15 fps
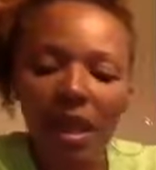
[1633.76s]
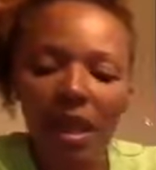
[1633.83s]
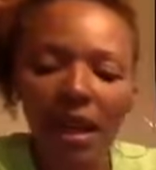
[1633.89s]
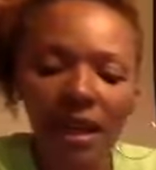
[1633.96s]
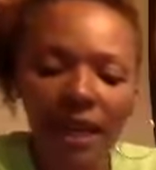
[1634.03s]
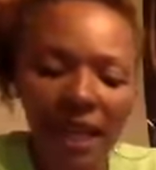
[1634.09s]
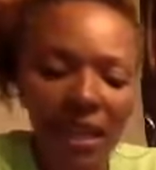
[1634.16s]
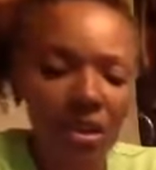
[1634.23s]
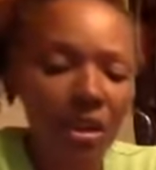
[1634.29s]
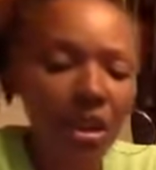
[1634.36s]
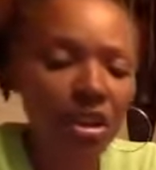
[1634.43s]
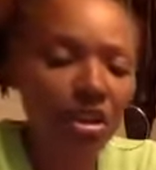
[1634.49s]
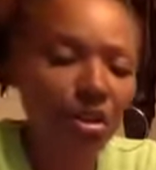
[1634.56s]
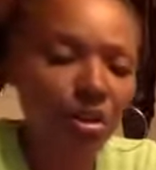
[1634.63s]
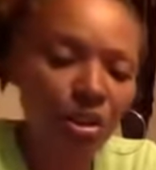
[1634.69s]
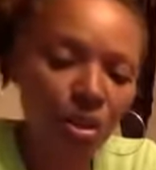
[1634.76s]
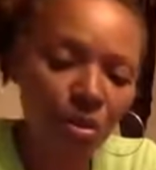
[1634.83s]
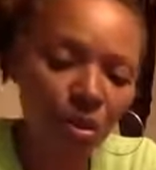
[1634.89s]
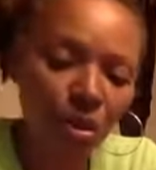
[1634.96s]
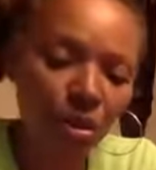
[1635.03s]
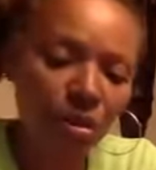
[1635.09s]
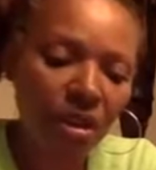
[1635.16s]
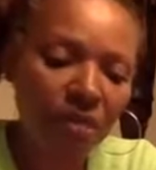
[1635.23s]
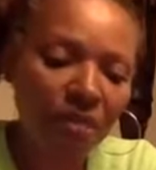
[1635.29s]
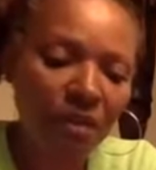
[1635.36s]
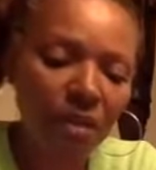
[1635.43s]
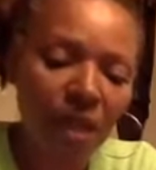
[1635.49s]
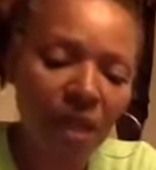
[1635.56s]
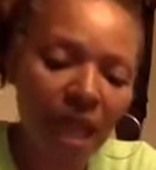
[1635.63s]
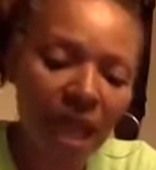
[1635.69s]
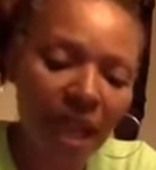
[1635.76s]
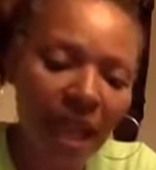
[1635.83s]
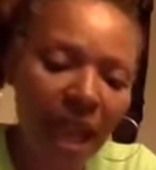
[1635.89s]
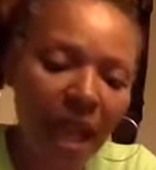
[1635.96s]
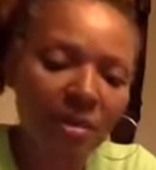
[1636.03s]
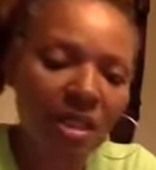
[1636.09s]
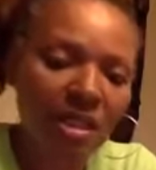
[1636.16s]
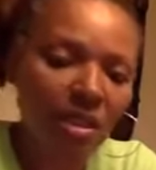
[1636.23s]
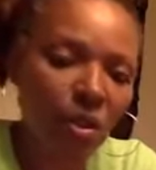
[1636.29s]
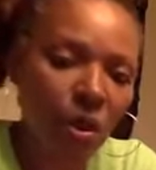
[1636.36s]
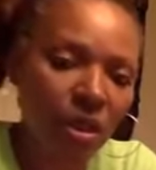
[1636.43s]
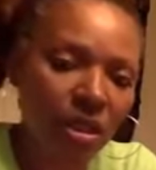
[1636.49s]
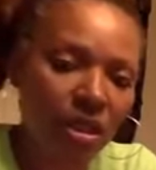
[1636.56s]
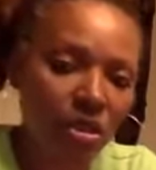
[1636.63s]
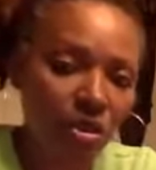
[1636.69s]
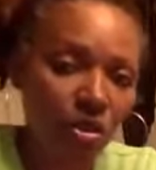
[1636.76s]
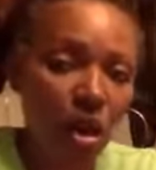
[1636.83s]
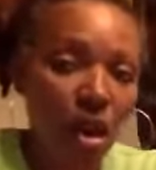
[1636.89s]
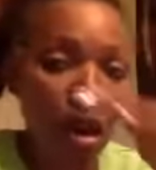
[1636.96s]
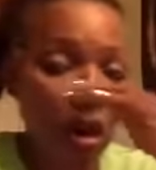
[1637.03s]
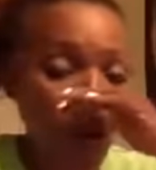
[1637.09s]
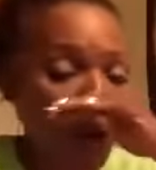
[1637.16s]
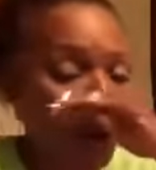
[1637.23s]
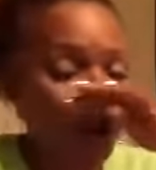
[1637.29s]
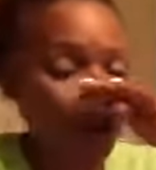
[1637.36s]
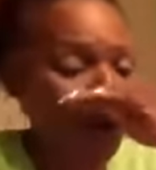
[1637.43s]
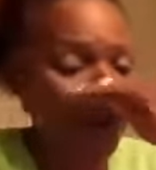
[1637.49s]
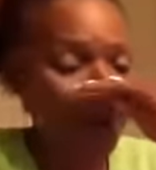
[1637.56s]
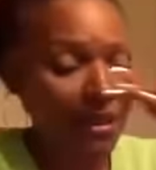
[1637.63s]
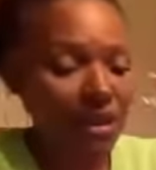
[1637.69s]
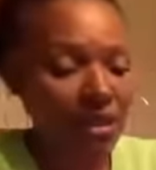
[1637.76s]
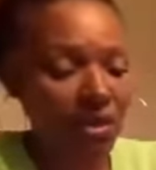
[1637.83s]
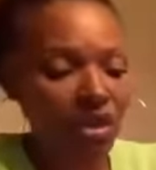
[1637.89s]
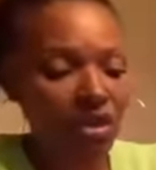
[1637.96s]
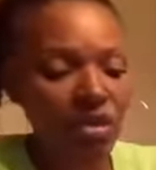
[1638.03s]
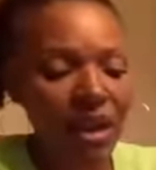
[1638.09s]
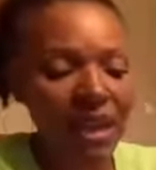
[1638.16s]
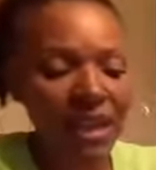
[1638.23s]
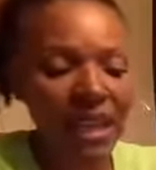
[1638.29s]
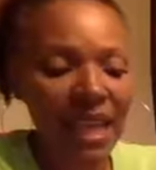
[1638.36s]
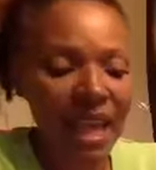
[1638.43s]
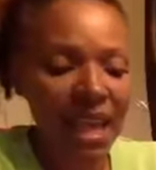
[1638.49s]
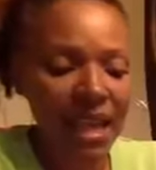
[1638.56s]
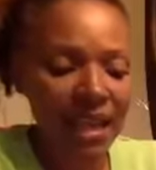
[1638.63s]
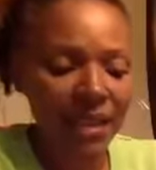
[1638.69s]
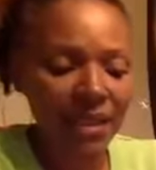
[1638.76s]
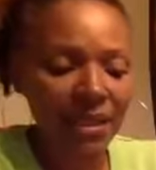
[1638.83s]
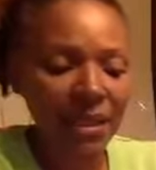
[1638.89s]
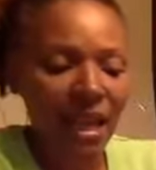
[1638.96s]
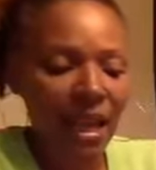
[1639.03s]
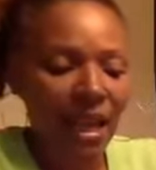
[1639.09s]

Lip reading: Again, you can use your ruler if you like. I'm just going to draw some straight lines.